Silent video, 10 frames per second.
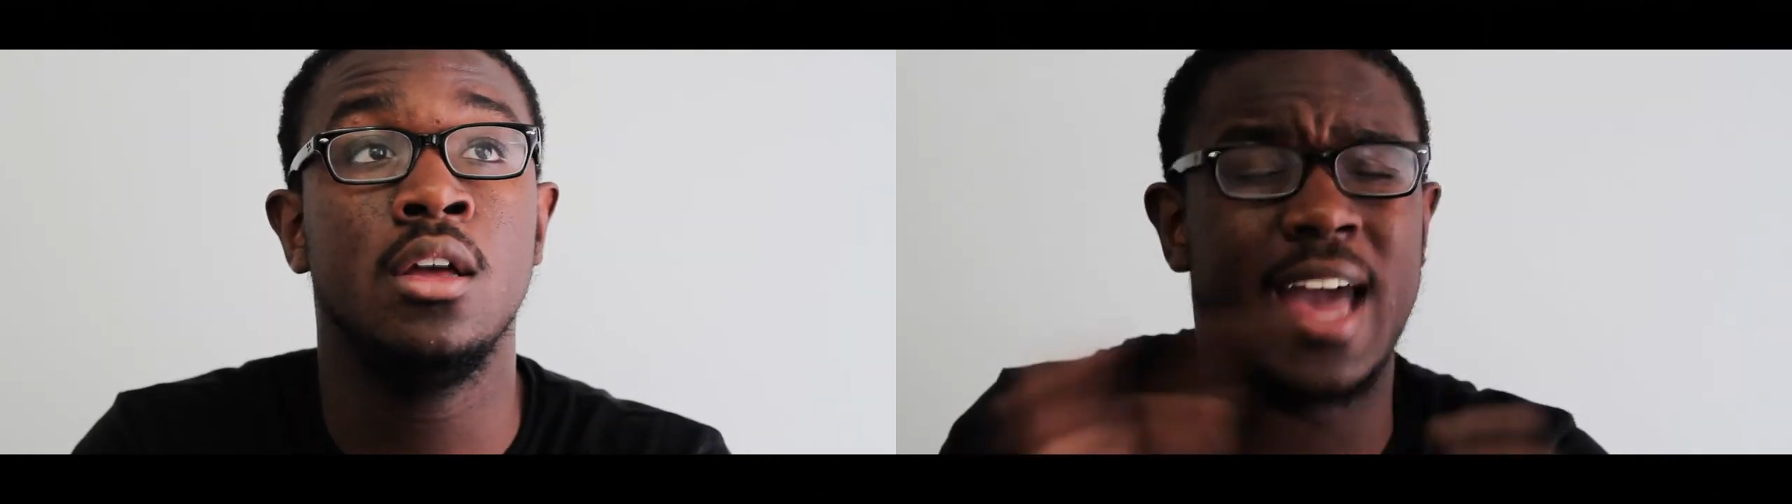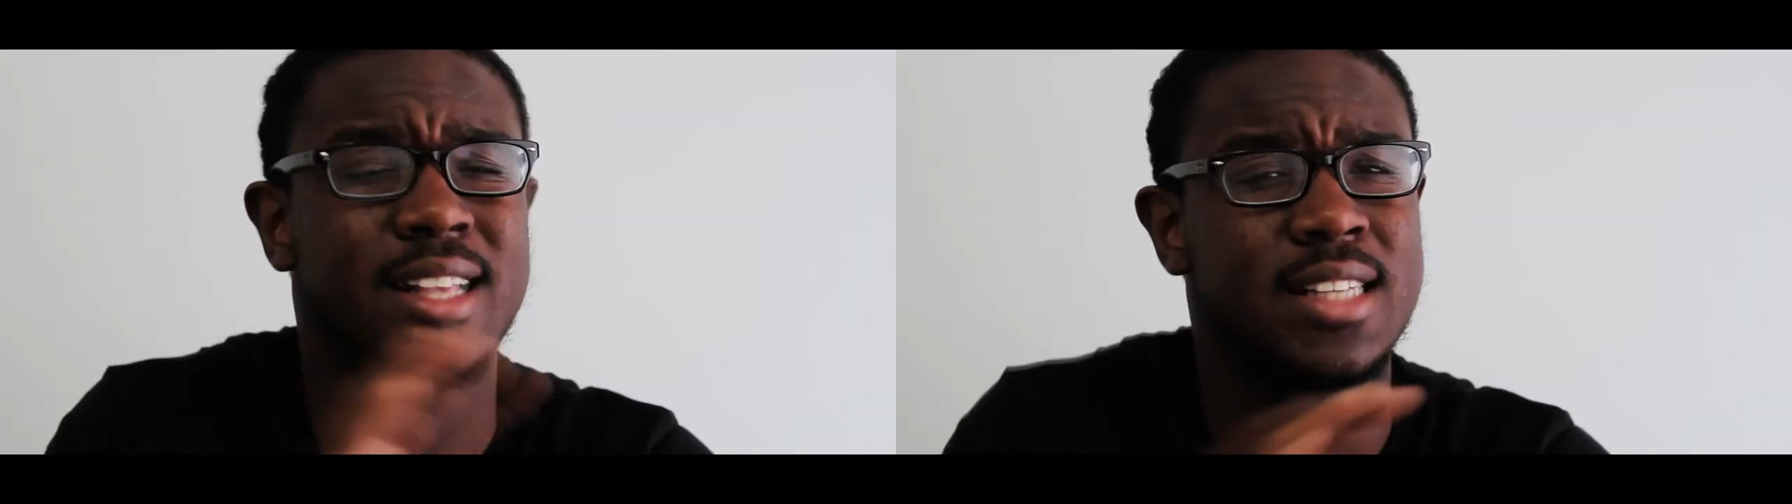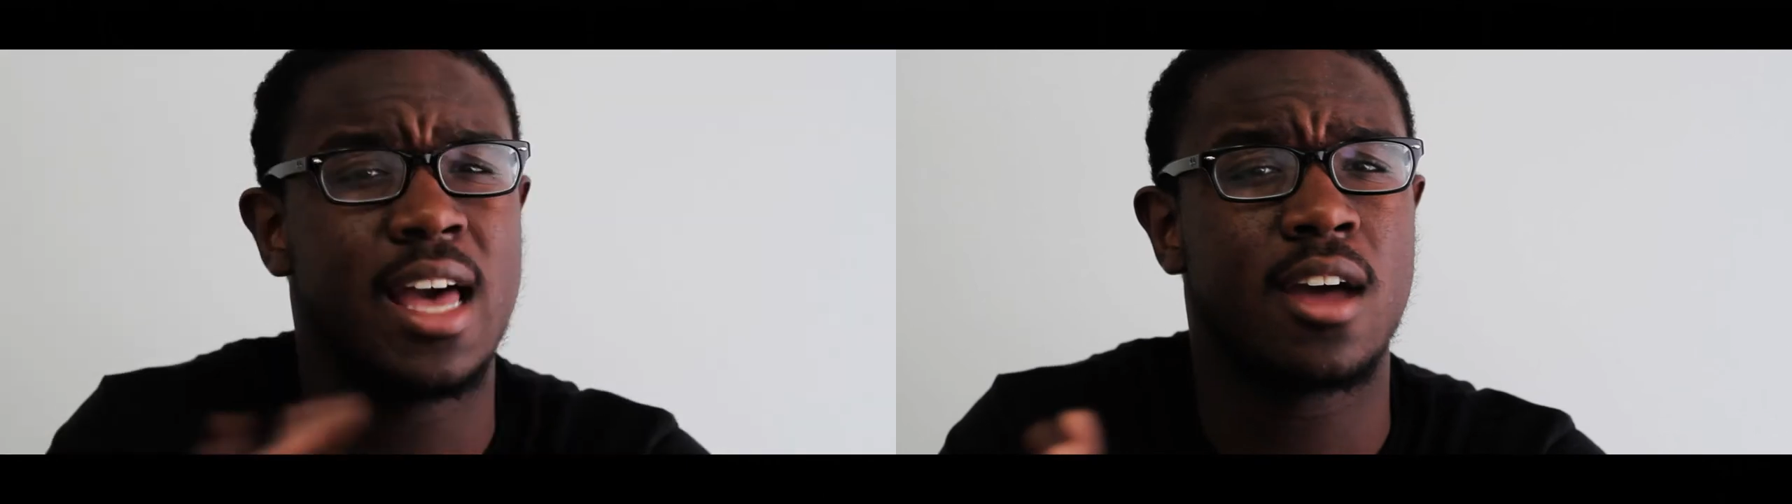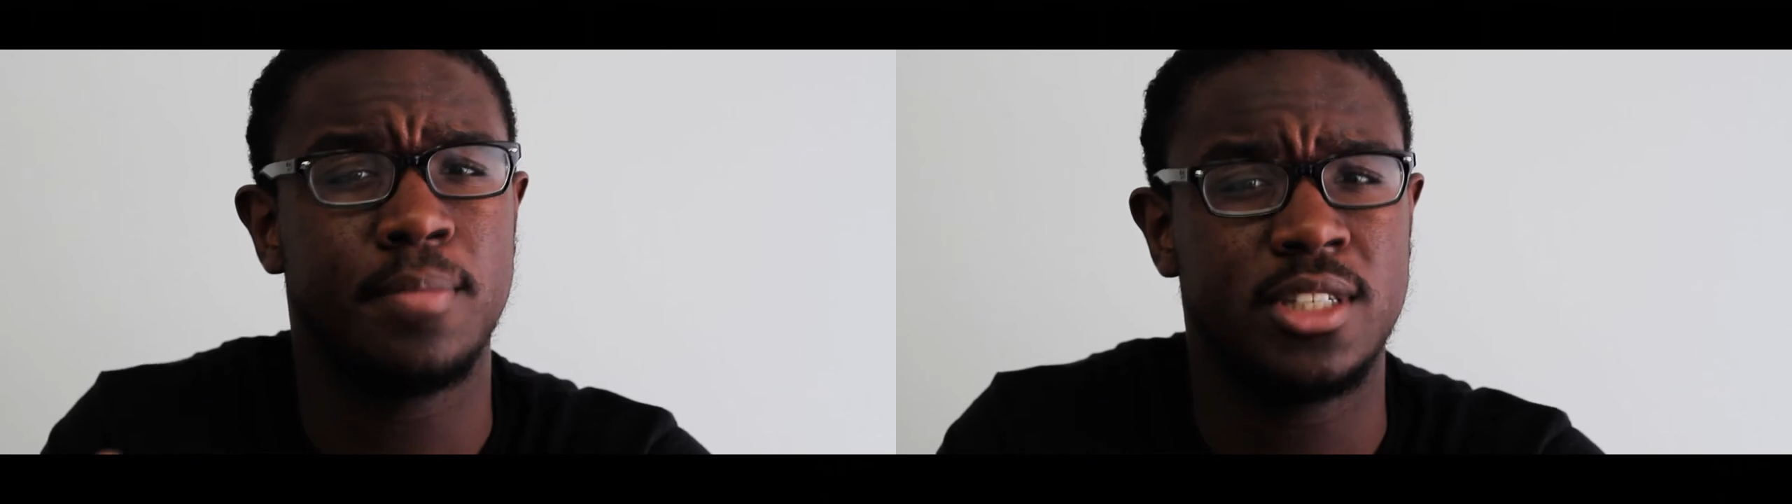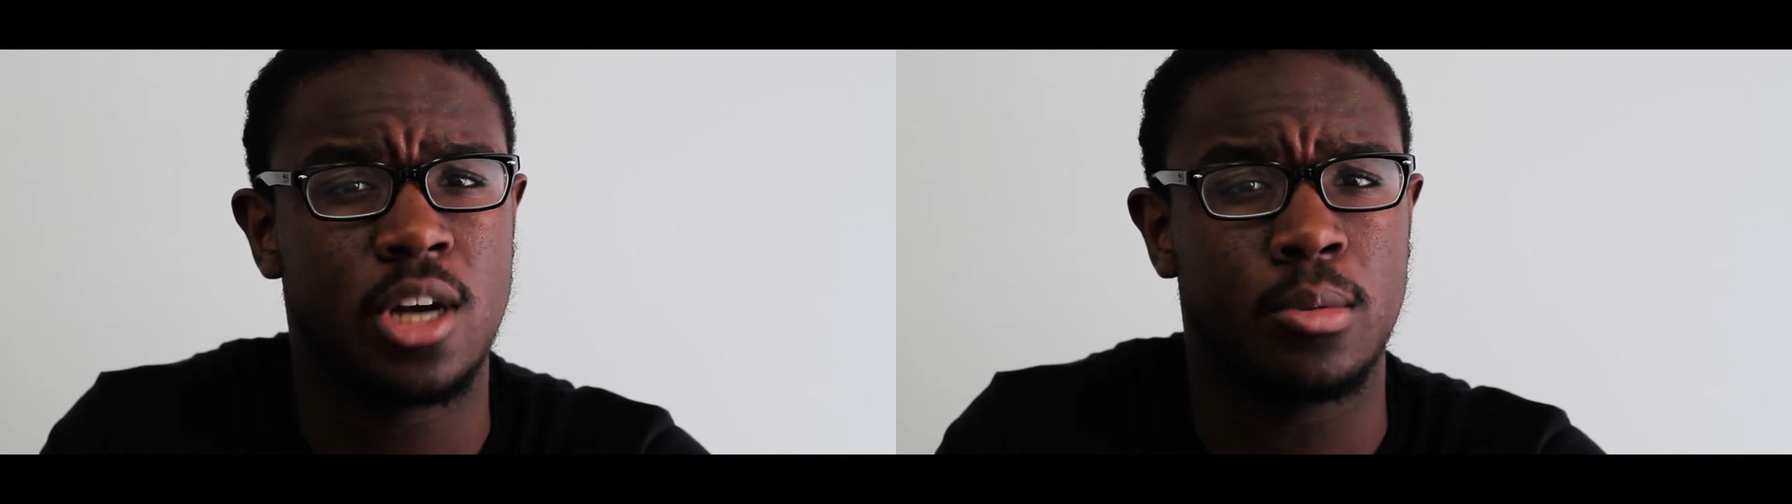I can see how it can
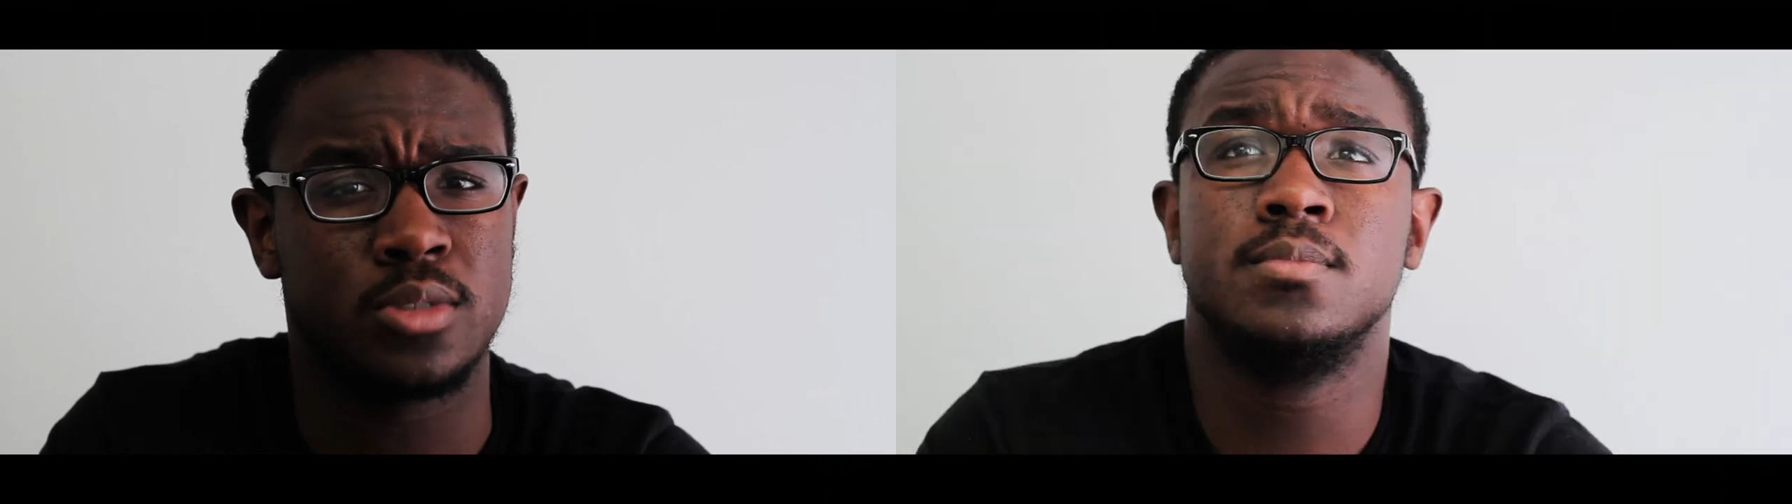be troublesome